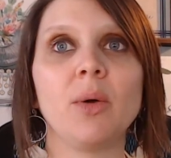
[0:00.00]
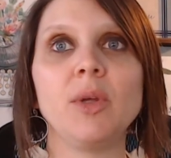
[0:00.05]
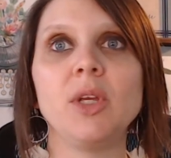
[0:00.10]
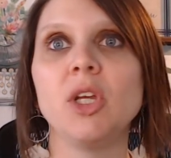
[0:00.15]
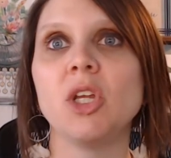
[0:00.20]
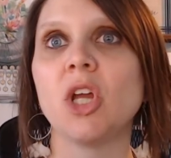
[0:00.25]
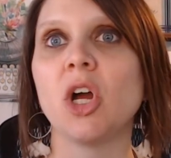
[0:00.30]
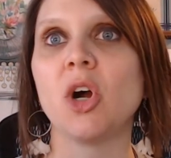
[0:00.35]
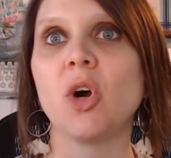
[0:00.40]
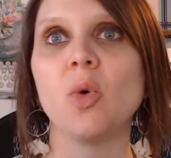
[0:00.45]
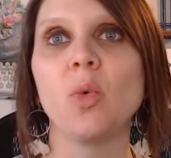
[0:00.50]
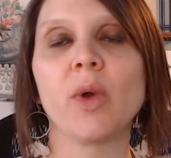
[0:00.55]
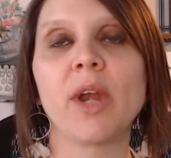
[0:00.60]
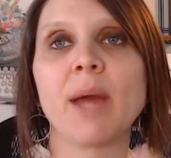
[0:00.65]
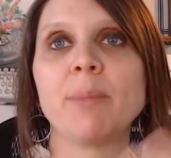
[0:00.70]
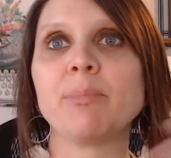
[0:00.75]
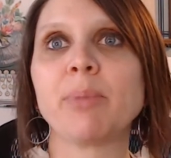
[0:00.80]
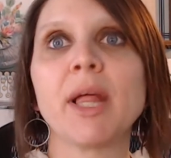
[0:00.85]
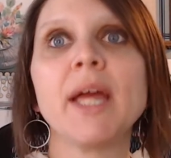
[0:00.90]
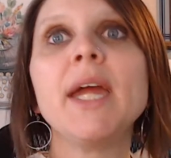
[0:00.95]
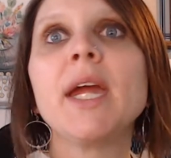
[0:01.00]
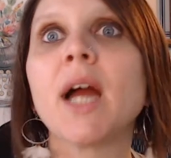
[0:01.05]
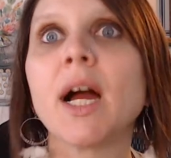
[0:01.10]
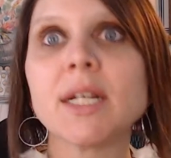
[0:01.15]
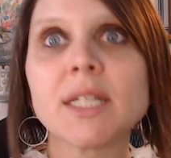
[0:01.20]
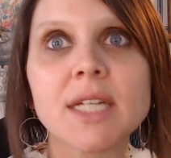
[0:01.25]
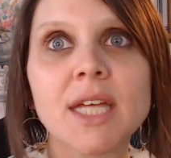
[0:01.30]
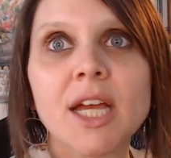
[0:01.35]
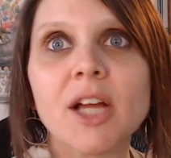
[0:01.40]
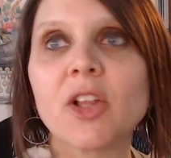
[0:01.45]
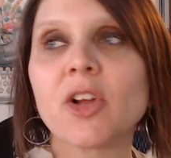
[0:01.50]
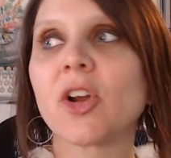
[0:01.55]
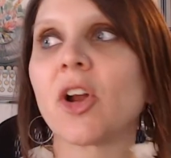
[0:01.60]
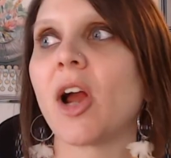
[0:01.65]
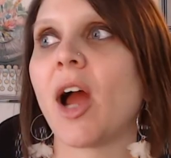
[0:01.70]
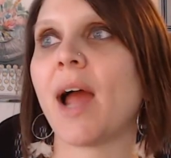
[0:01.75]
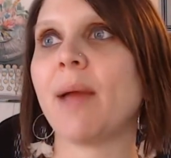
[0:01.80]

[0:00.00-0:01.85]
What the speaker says: when I'm playing Hunt a Killer,